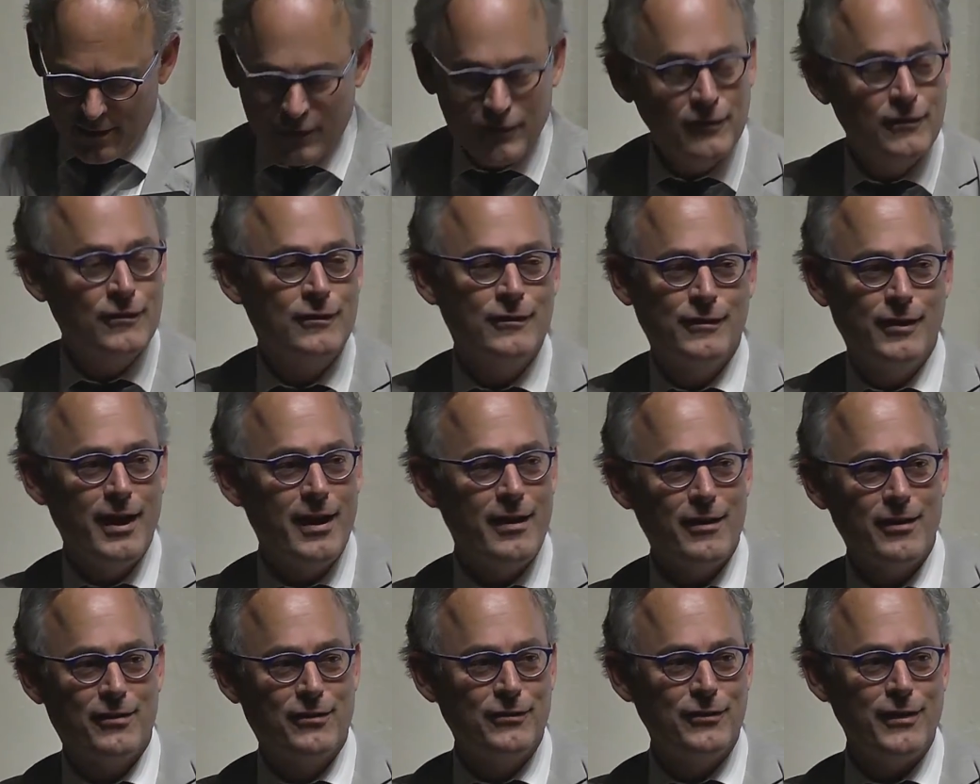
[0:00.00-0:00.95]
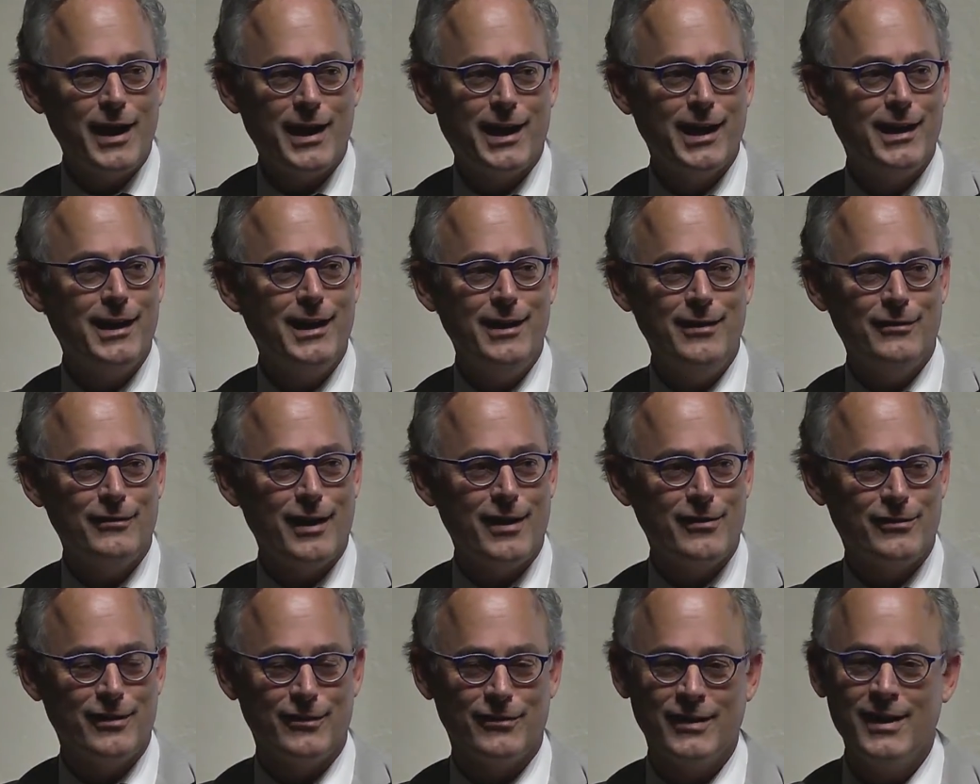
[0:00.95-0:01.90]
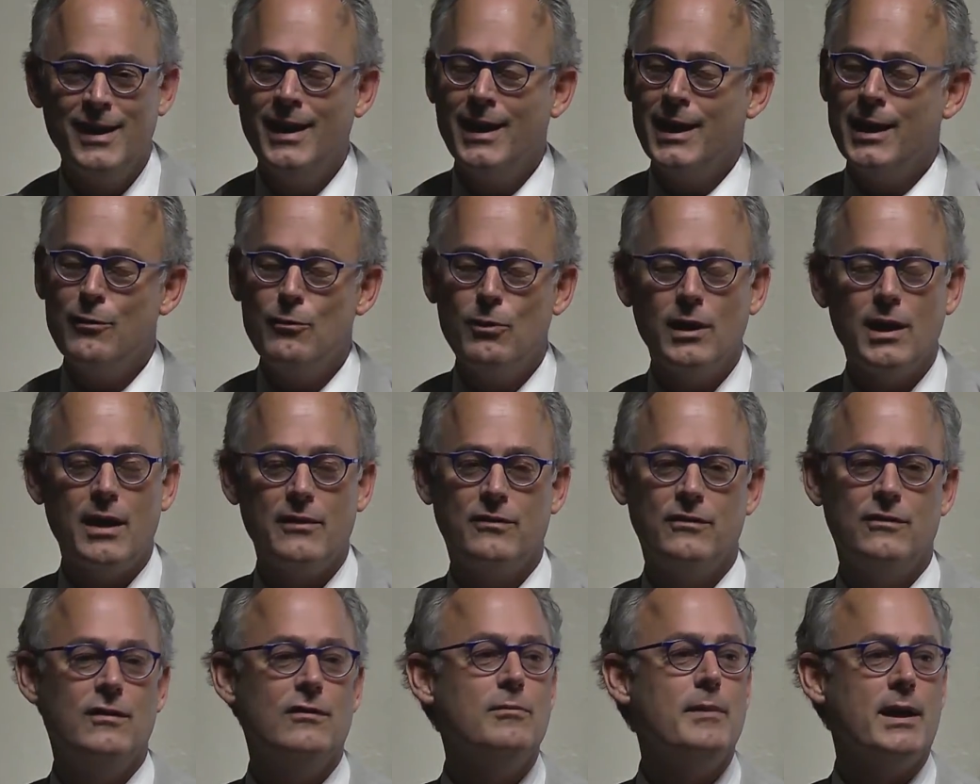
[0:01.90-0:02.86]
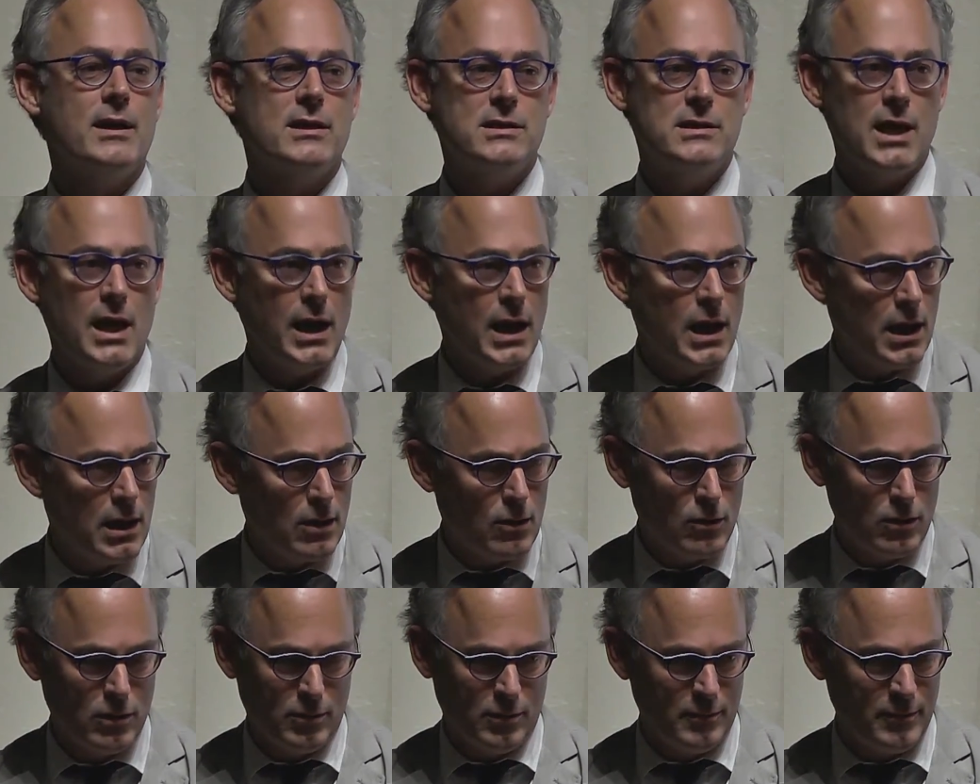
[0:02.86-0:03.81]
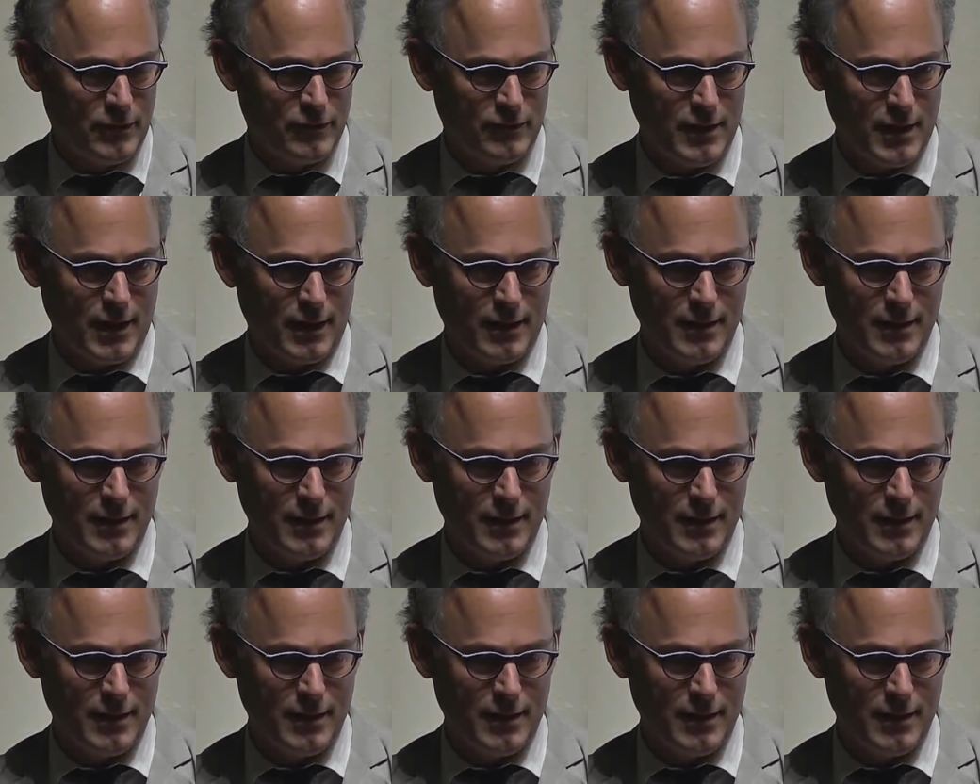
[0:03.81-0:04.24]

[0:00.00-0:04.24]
the second he says this, he realizes he's made a terrible mistake